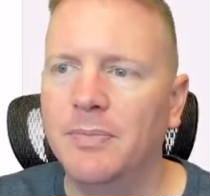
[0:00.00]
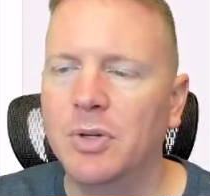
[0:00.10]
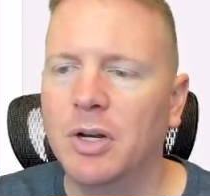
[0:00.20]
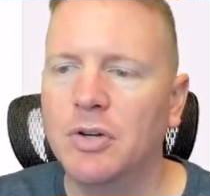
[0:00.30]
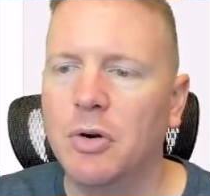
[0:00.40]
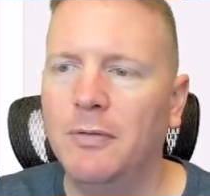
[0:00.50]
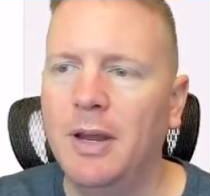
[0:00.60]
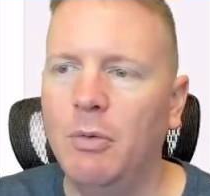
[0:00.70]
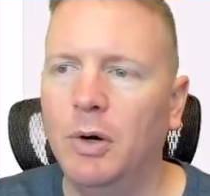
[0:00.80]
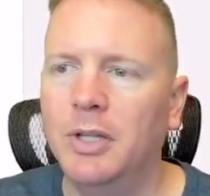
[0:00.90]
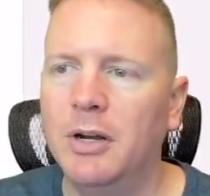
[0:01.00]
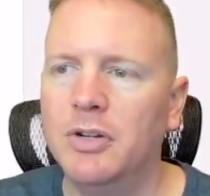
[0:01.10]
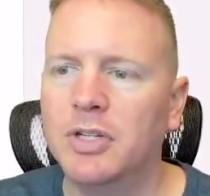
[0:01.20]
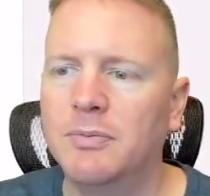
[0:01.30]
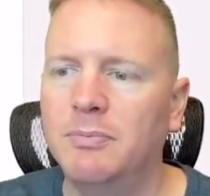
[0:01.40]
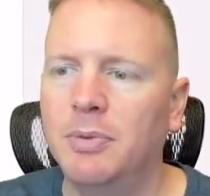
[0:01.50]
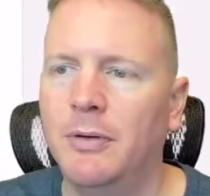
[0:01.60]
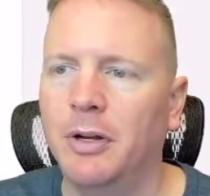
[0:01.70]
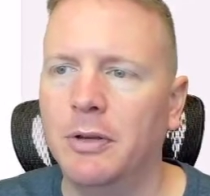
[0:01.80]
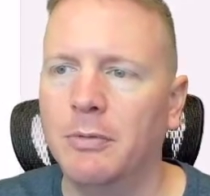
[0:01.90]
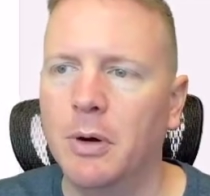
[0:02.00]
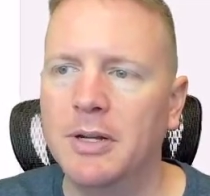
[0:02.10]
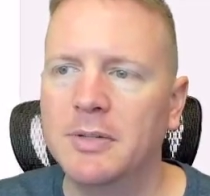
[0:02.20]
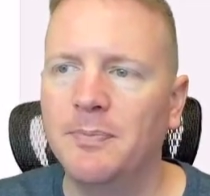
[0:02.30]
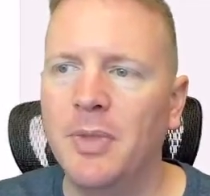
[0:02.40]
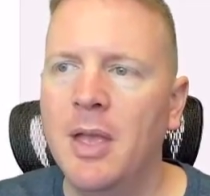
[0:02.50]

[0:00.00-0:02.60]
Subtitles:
So Control V worked there just perfectly for us.